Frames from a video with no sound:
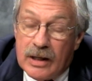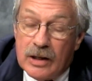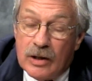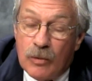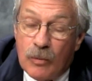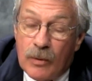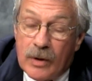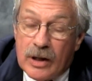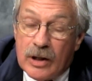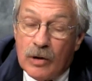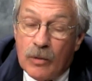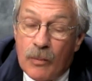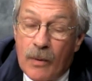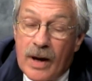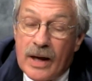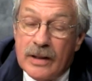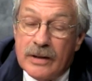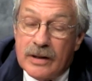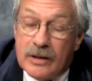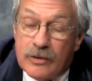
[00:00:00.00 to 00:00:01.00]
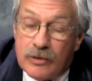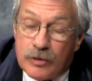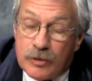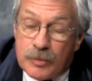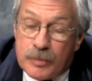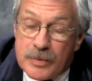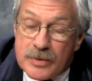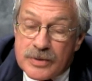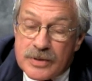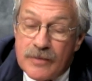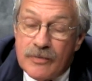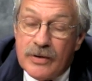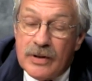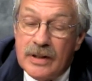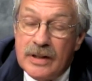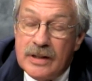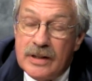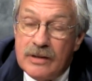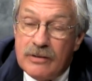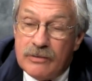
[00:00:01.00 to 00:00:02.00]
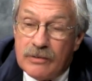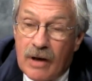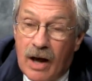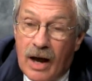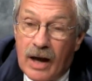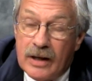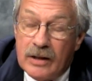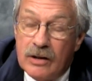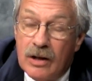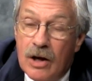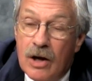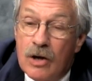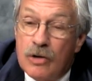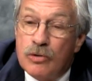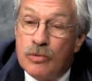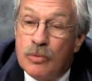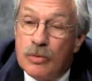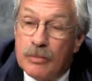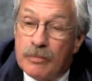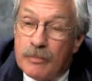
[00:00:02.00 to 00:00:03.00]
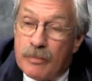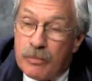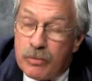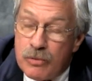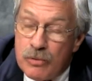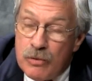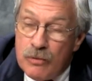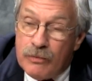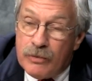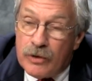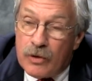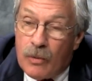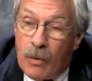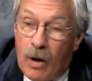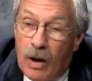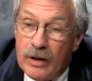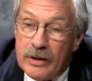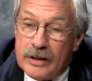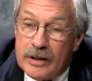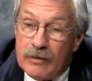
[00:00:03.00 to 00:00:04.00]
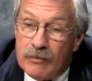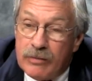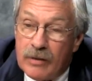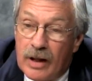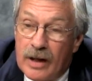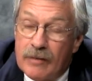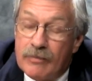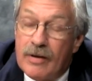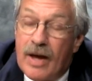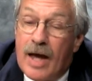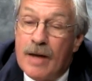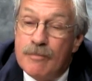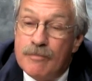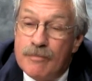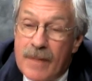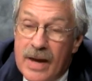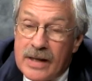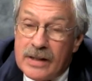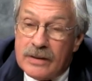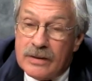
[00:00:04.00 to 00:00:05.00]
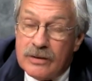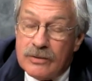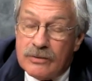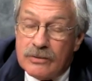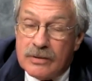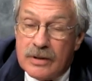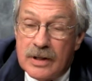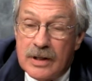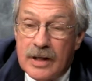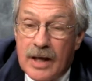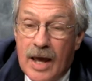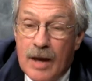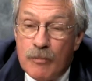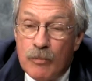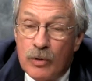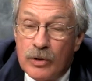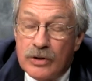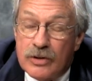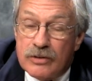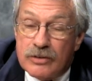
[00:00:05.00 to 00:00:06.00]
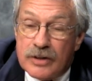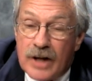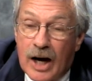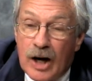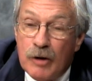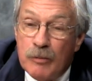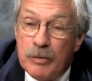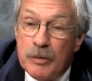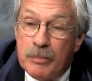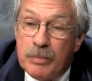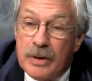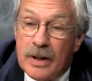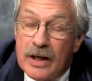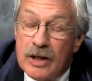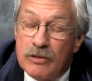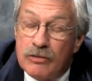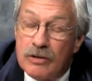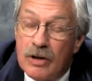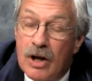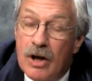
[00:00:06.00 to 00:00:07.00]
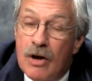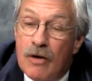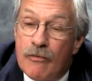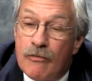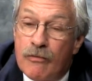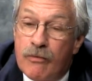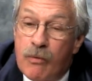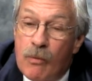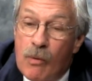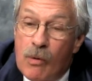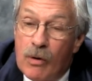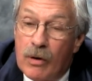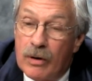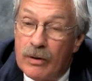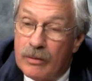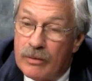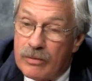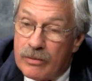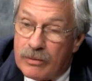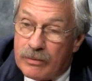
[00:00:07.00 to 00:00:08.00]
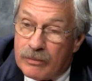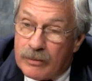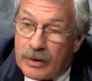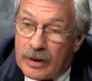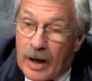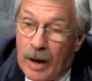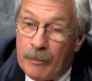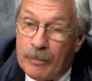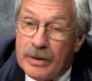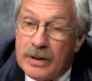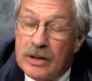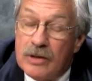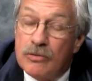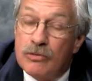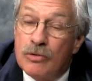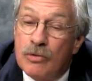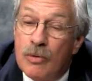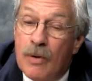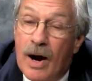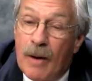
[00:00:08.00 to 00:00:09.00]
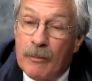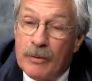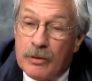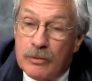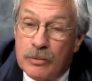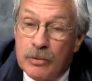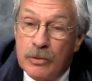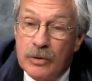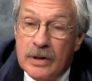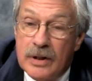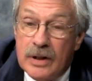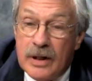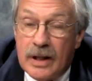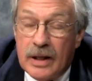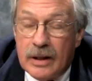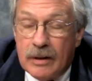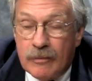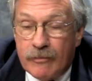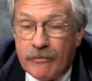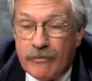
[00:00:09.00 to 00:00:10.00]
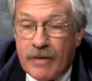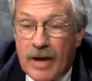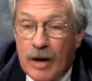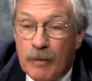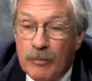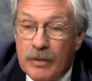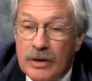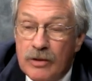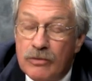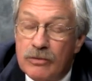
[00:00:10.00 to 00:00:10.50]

a way that is specifically designed to improve the quality of life and make this city a more desirable place for companies who are recruiting families.